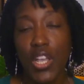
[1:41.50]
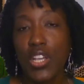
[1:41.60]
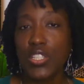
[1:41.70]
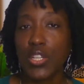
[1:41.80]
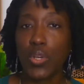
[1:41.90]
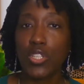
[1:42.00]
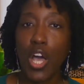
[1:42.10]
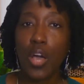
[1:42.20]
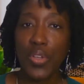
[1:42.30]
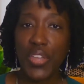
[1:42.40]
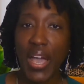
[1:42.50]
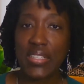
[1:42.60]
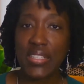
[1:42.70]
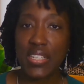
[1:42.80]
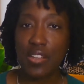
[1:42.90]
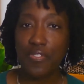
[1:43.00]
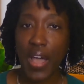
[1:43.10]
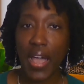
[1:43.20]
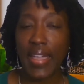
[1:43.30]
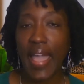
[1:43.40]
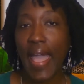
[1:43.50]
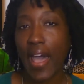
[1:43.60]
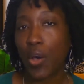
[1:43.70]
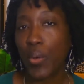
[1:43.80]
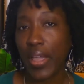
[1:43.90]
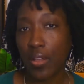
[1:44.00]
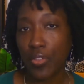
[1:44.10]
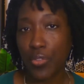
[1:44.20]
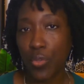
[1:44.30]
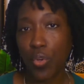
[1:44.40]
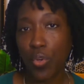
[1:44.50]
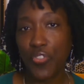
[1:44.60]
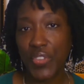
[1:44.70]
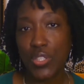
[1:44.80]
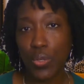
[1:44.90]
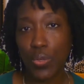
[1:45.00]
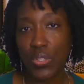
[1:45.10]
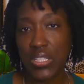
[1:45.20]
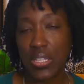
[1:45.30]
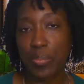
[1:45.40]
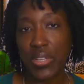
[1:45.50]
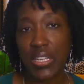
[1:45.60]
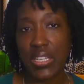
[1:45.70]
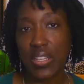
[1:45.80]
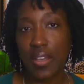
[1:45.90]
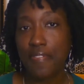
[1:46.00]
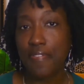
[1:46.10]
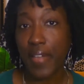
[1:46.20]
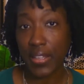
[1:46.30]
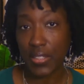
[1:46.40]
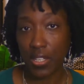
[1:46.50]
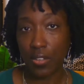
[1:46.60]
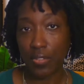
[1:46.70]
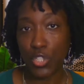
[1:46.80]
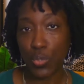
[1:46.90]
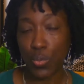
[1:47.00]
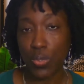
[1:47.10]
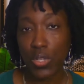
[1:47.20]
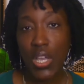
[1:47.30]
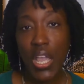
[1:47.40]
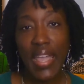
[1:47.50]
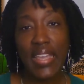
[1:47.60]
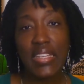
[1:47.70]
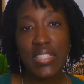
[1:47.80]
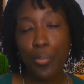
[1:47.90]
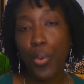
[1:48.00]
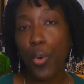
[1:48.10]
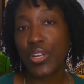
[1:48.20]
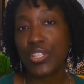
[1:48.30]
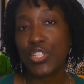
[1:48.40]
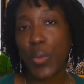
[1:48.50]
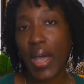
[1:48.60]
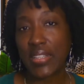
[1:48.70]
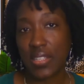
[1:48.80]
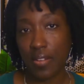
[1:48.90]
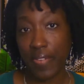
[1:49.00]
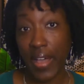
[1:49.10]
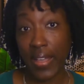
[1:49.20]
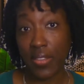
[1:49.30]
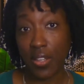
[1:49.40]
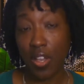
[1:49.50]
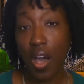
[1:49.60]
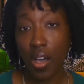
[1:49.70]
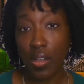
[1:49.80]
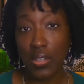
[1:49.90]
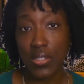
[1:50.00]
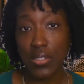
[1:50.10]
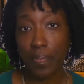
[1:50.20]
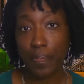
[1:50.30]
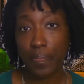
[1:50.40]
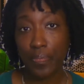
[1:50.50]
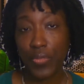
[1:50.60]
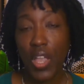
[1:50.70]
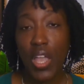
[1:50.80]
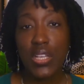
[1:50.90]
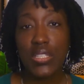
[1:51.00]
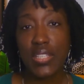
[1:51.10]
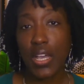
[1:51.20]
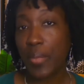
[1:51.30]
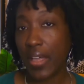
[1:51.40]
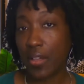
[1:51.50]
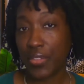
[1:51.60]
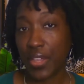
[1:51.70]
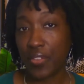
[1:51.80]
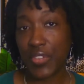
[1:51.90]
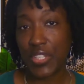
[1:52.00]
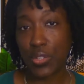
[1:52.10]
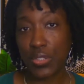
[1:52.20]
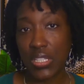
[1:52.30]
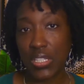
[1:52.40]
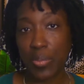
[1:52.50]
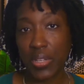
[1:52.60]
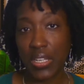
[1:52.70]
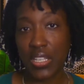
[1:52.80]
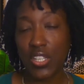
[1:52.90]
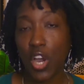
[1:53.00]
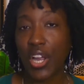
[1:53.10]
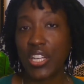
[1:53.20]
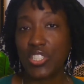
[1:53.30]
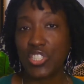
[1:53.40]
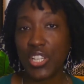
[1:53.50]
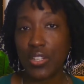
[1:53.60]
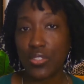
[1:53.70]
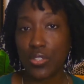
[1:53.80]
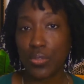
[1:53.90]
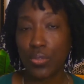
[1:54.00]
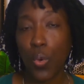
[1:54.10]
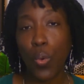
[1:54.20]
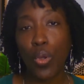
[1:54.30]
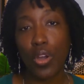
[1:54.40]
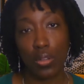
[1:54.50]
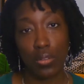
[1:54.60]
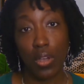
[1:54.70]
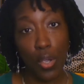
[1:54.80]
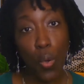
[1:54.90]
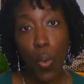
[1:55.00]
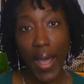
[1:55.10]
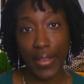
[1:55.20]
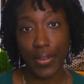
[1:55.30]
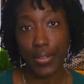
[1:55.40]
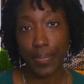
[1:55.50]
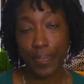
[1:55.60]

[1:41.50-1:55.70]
So along with identifying how health or physical disabilities affect the individual, it is important to identify the cause. Some health and physical disabilities are congenital or acquired.